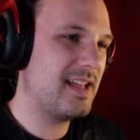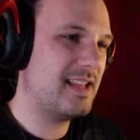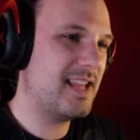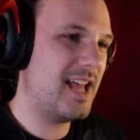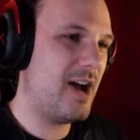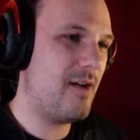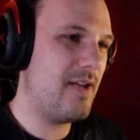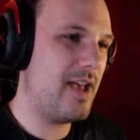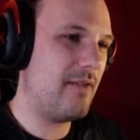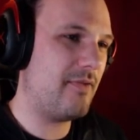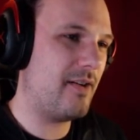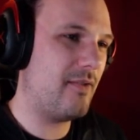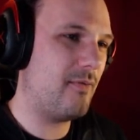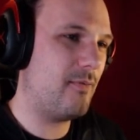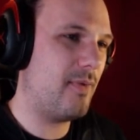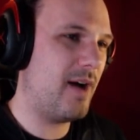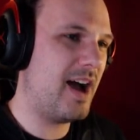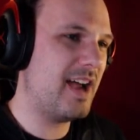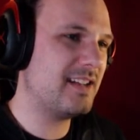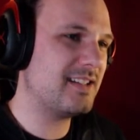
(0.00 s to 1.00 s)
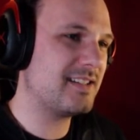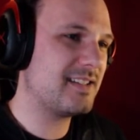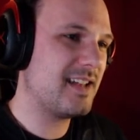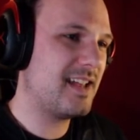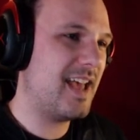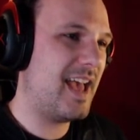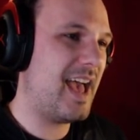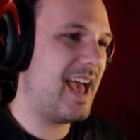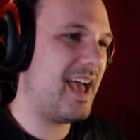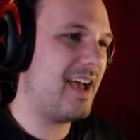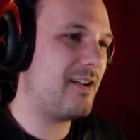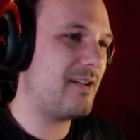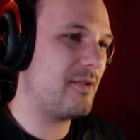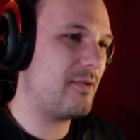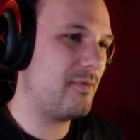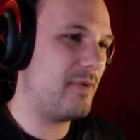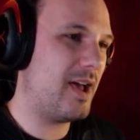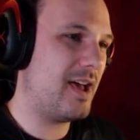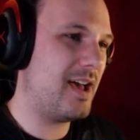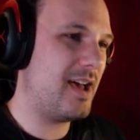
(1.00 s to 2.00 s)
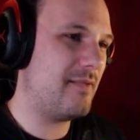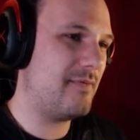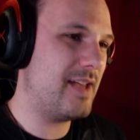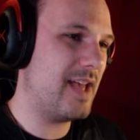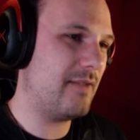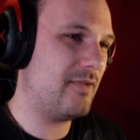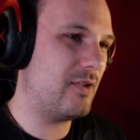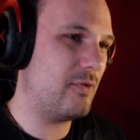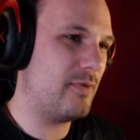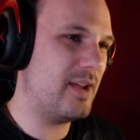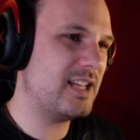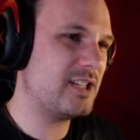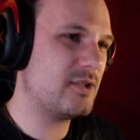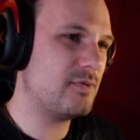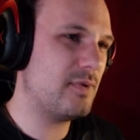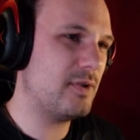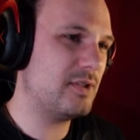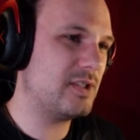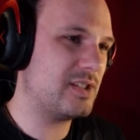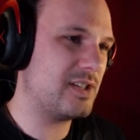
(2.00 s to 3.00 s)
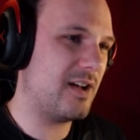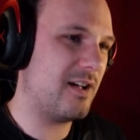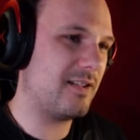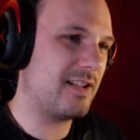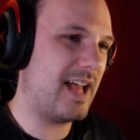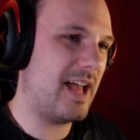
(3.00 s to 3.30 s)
Now we have a white, we have a ritual chalk,